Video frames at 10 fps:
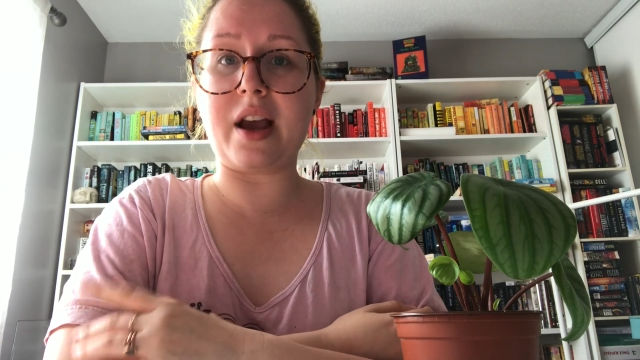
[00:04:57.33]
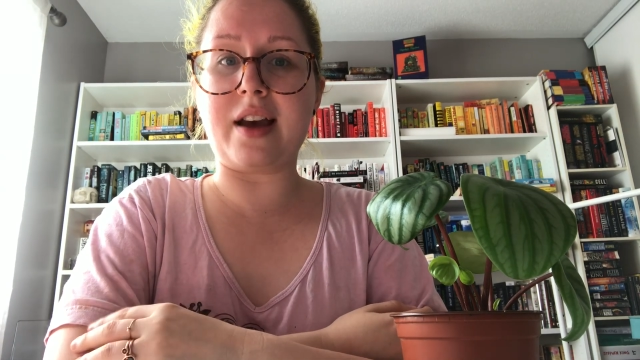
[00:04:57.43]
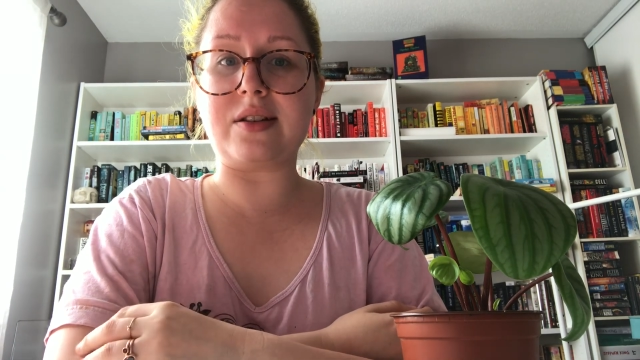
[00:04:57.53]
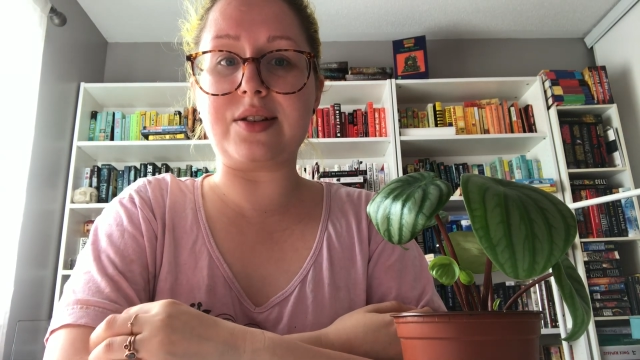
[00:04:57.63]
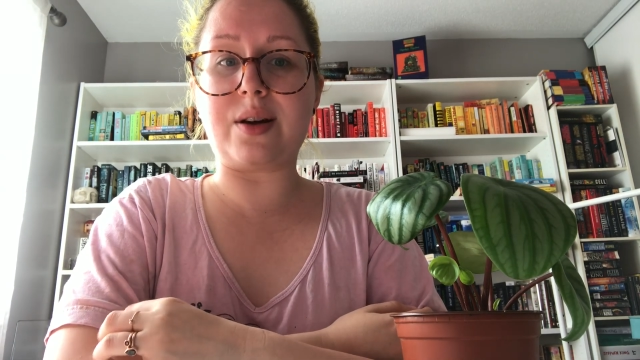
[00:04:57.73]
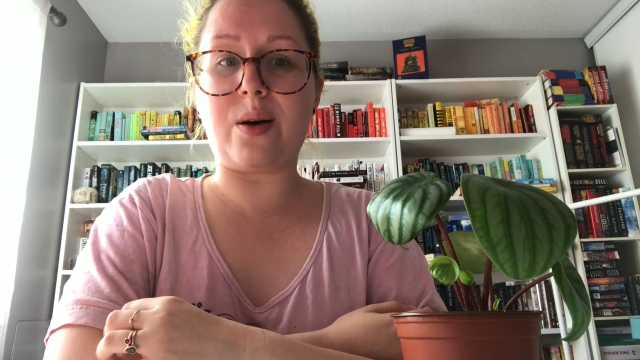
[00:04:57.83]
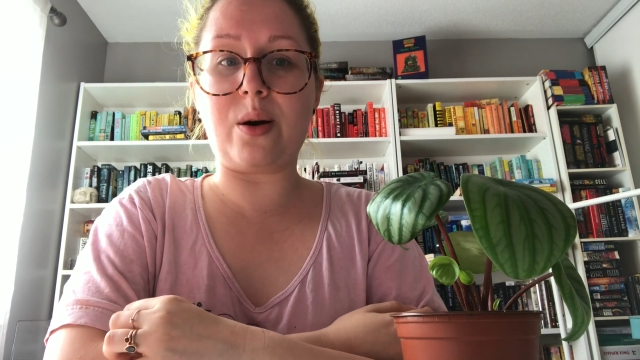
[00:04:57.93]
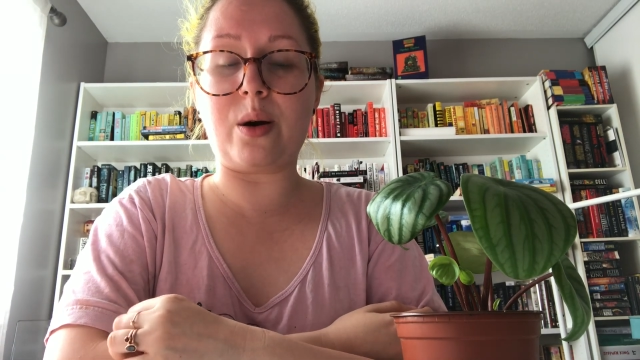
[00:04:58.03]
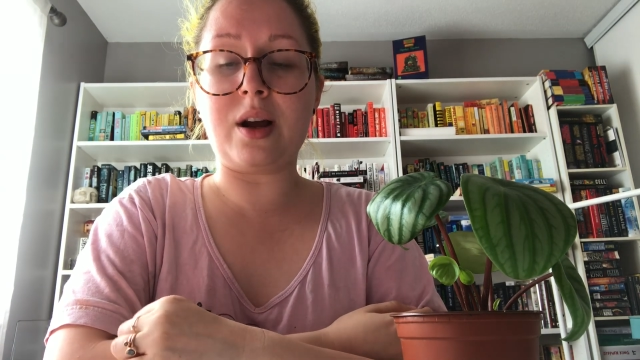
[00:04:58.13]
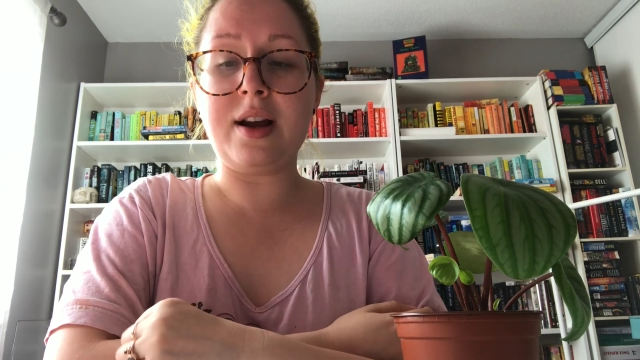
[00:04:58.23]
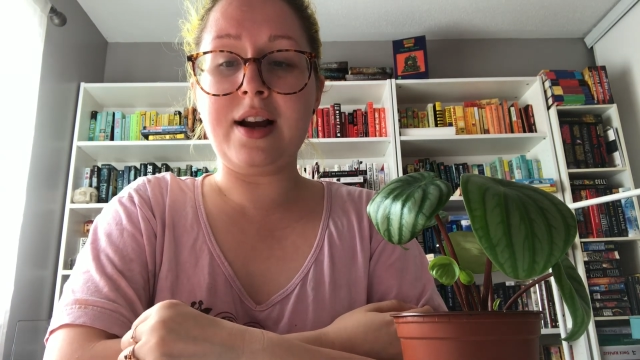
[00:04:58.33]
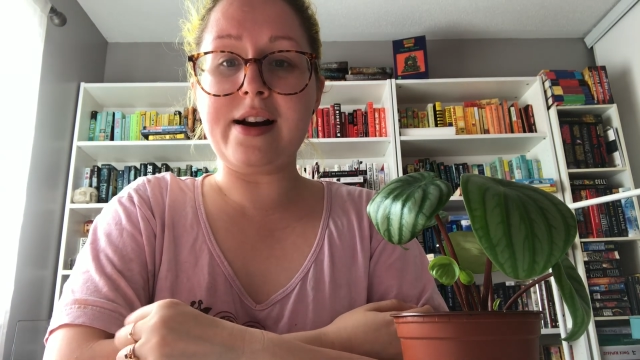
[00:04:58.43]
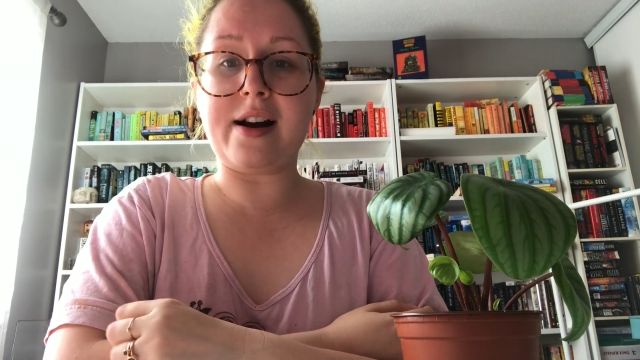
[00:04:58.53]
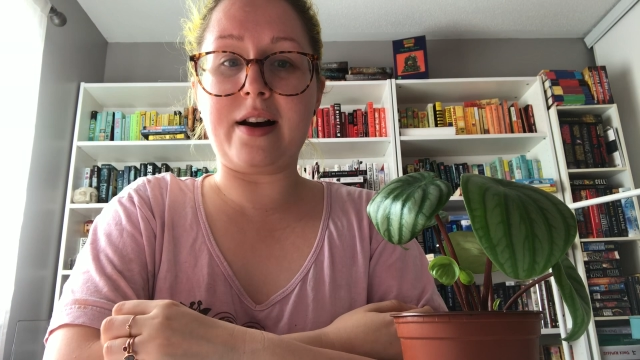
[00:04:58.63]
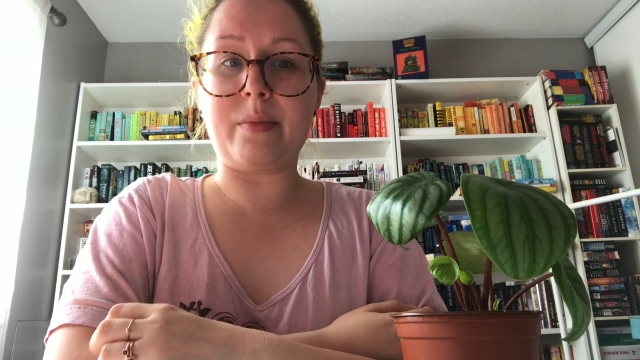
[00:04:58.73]
And so
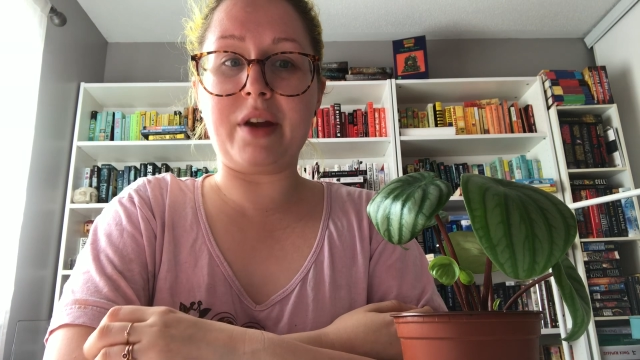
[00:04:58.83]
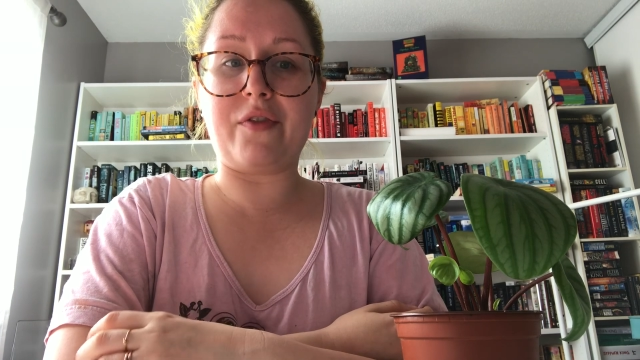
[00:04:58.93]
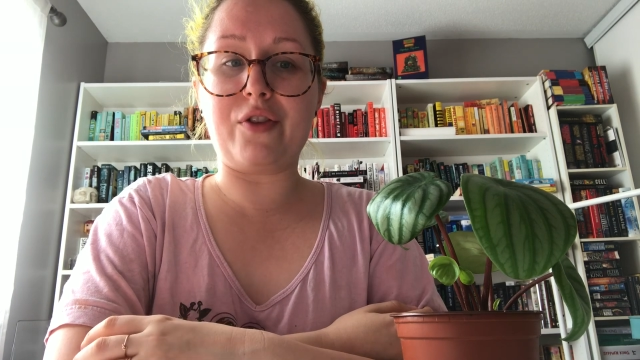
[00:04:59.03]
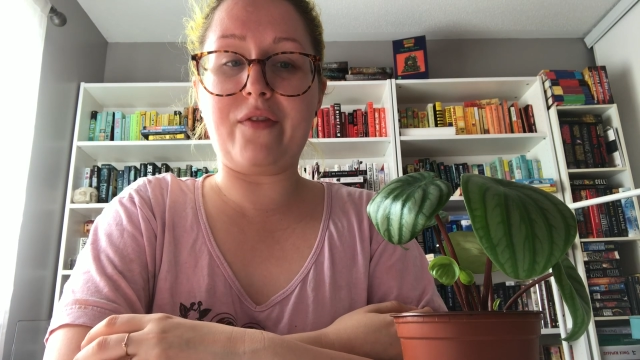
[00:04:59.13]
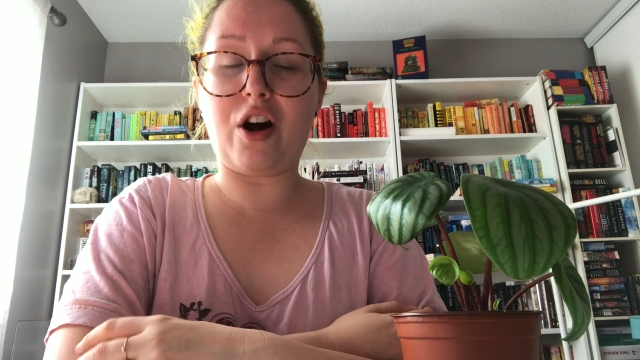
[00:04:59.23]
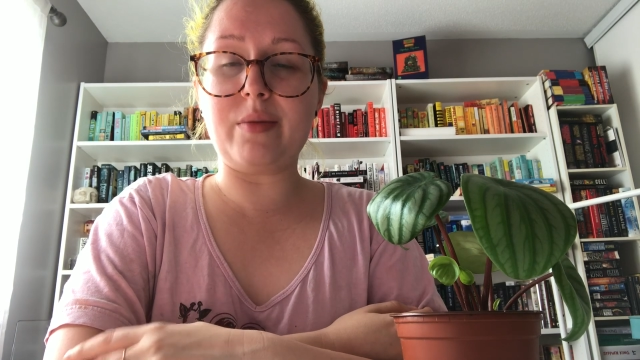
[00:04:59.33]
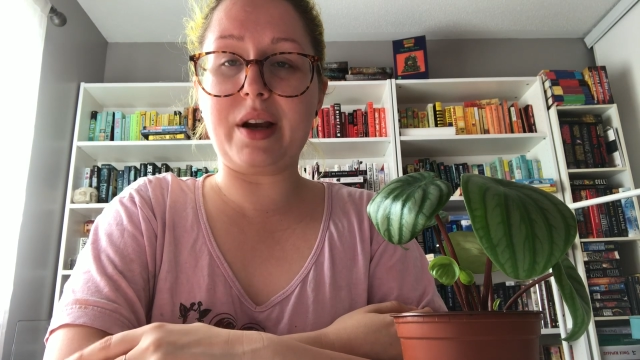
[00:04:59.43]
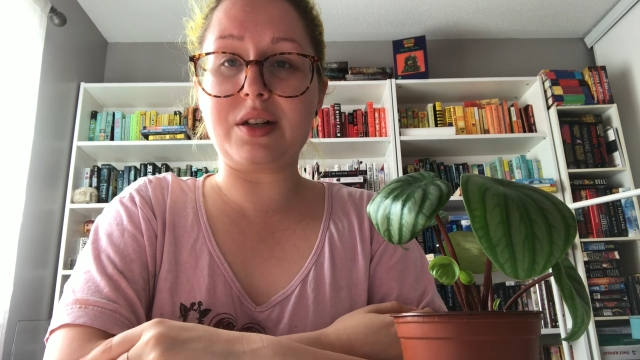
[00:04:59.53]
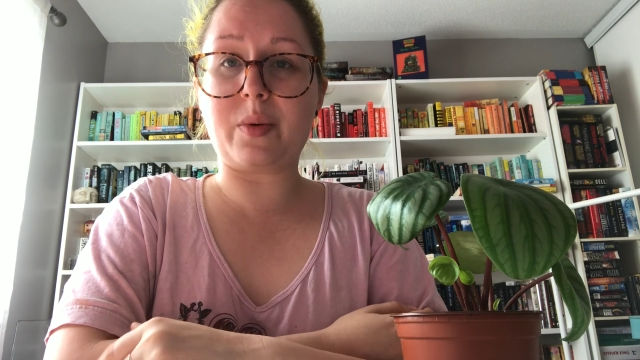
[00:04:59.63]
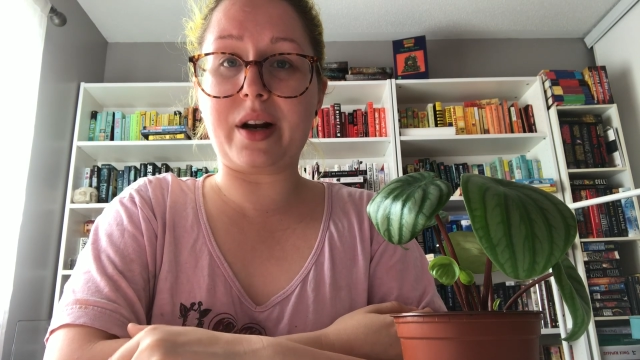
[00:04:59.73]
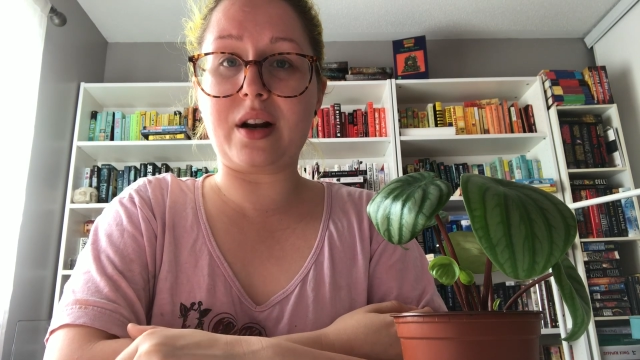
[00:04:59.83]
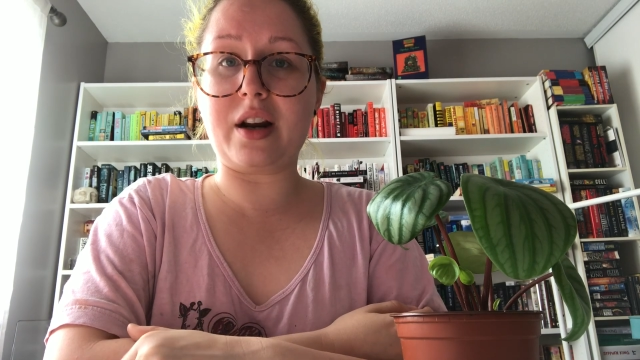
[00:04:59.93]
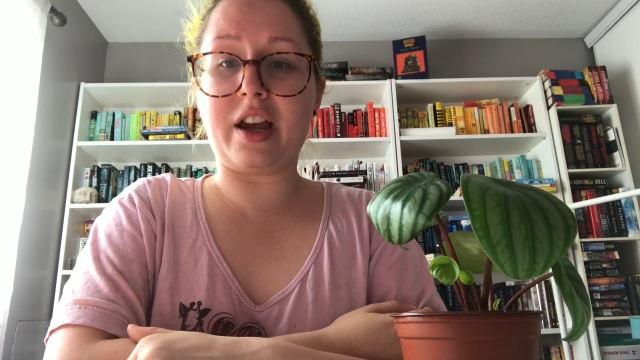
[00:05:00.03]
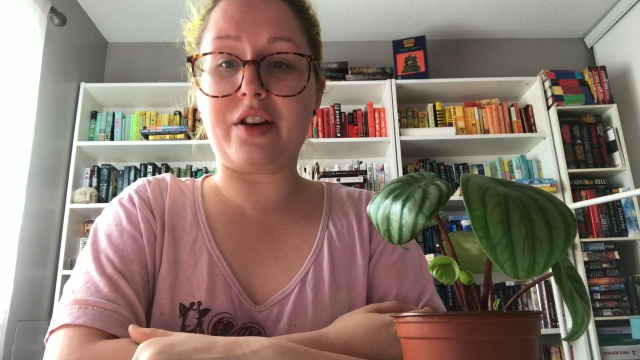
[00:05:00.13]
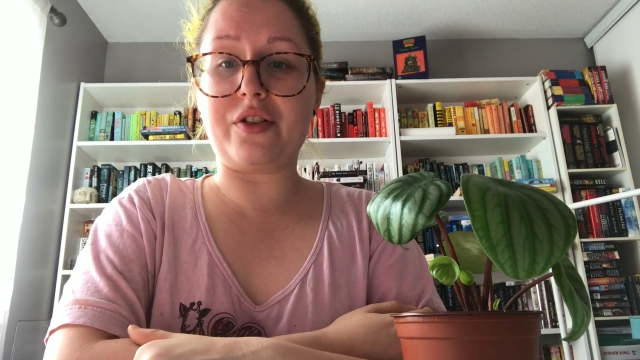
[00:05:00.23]
um, if you follow me on
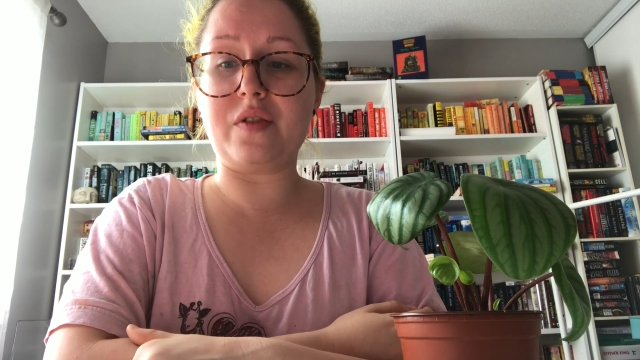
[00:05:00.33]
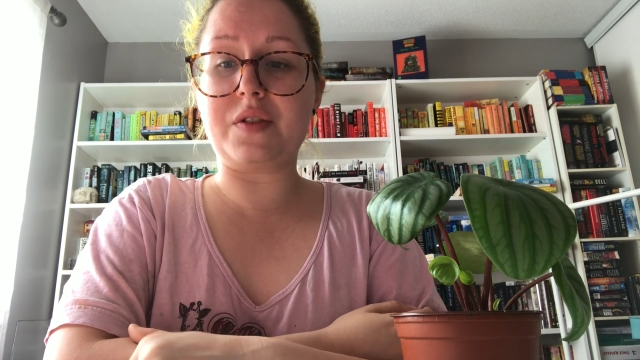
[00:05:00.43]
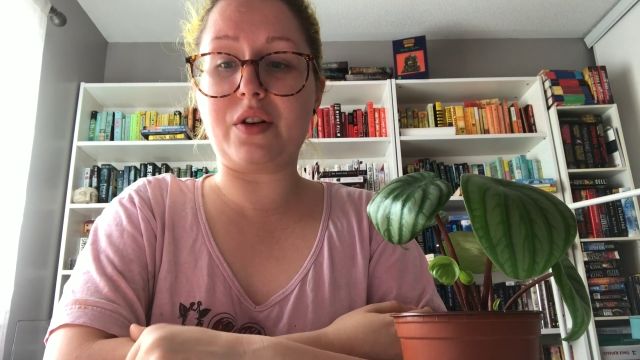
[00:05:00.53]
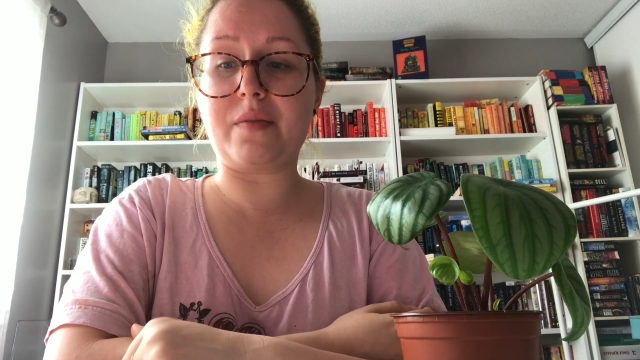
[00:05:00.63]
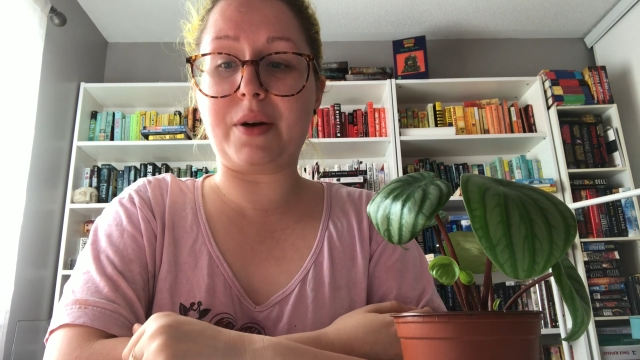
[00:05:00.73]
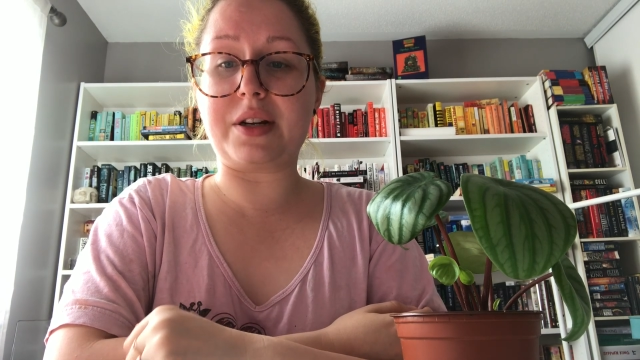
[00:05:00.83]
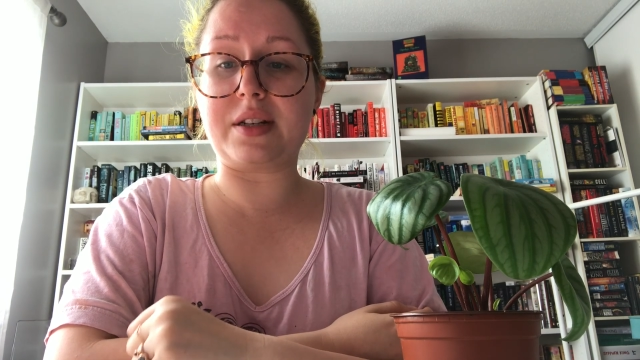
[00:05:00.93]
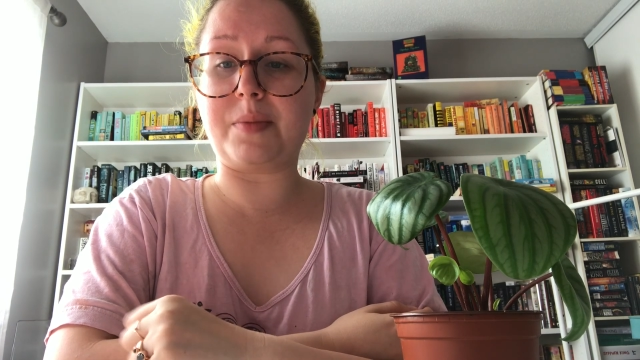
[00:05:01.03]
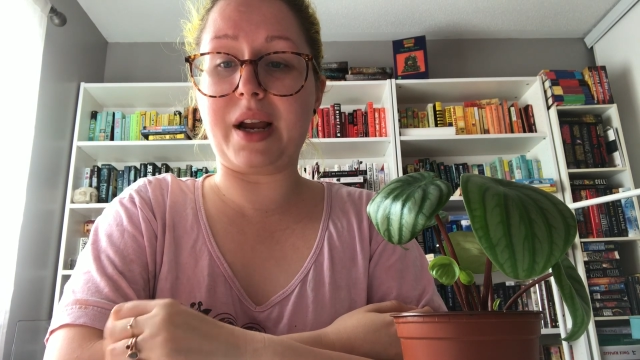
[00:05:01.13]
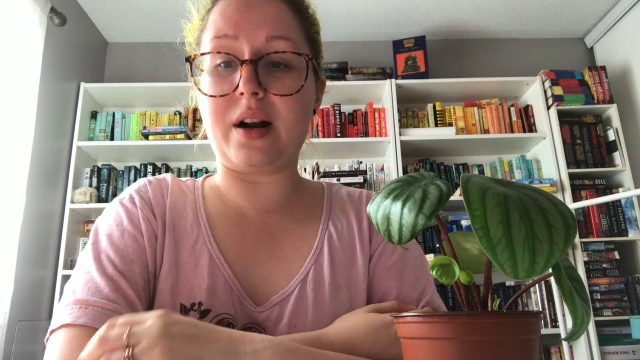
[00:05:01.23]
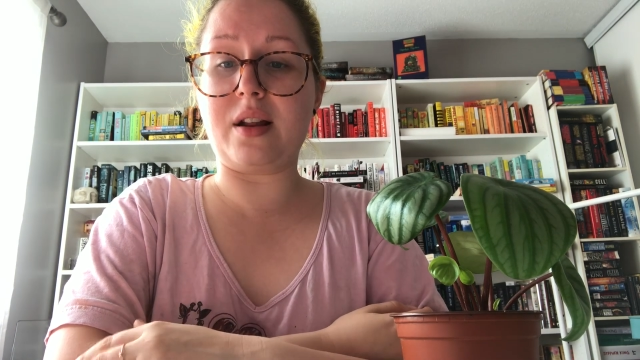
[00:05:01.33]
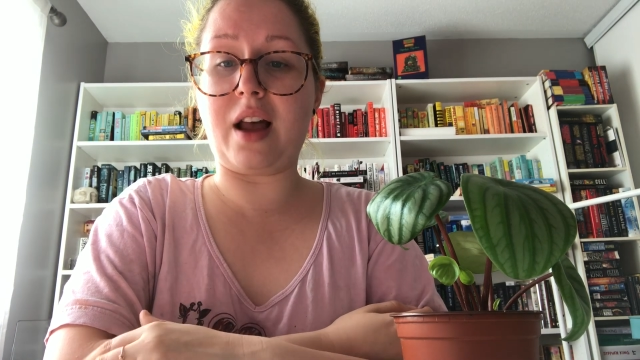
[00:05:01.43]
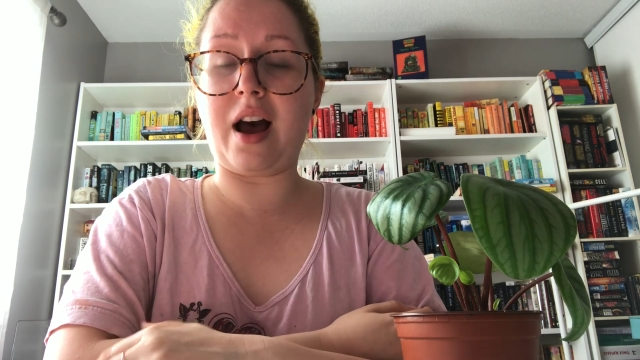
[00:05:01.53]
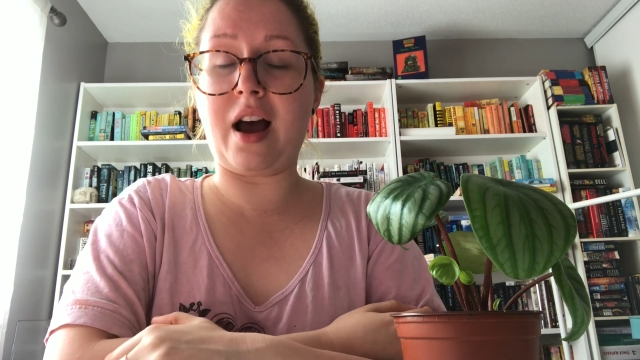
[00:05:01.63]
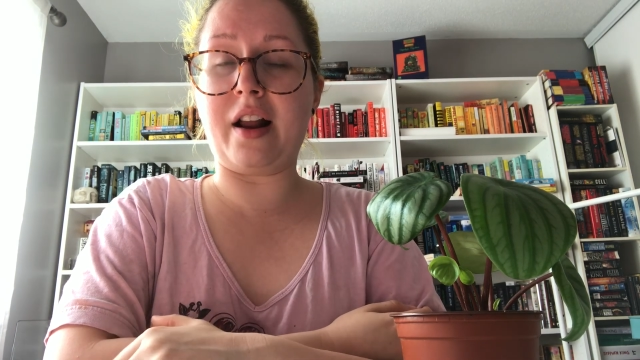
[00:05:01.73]
Twitter and you've sort of participated in
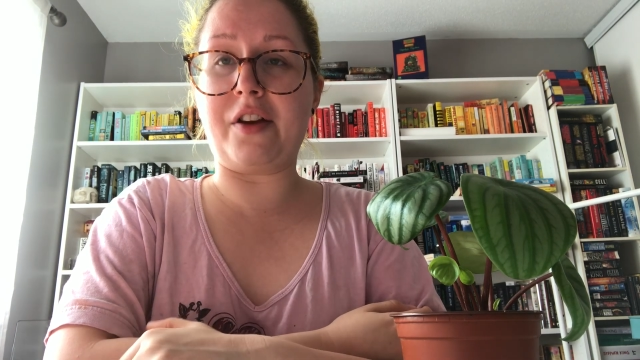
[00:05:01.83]
that,